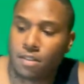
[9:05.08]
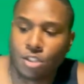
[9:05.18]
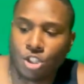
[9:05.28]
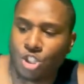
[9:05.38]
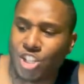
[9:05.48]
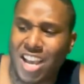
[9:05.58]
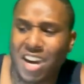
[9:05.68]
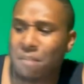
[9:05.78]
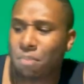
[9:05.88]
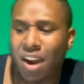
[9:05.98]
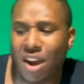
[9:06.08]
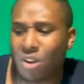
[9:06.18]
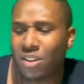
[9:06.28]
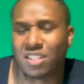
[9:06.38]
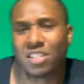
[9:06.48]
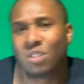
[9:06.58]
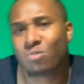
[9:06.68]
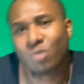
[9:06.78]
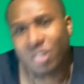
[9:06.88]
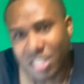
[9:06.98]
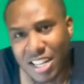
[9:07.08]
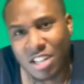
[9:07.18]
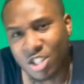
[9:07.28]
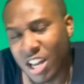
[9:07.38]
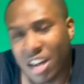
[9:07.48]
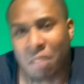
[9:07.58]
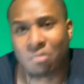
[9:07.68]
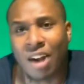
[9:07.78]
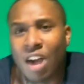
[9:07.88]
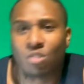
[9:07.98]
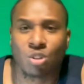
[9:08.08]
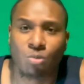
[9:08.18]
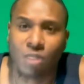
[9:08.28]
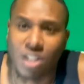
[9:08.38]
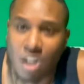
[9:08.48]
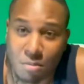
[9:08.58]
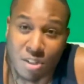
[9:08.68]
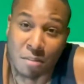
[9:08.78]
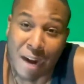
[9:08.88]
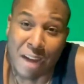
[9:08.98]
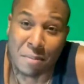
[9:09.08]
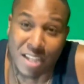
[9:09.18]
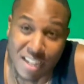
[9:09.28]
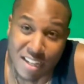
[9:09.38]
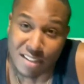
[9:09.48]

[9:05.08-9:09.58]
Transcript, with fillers: Jaylen Brown, you really think Jaylen Brown's gonna want to come to the Miami Heat?